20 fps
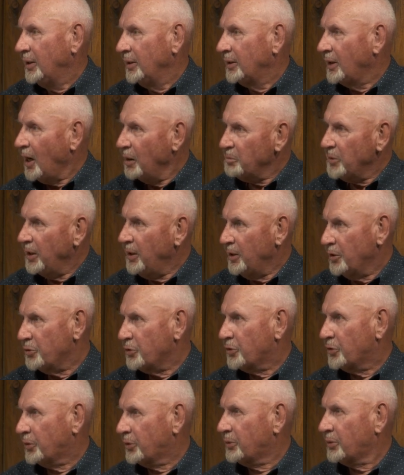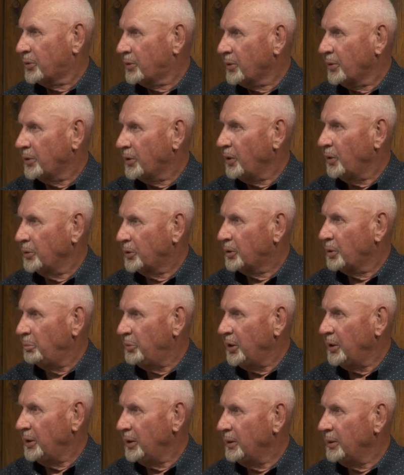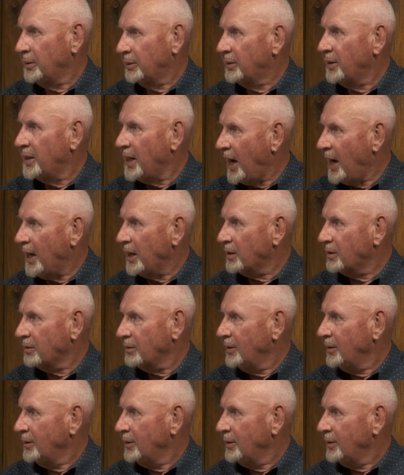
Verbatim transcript: Diamond Hitch turned out to be that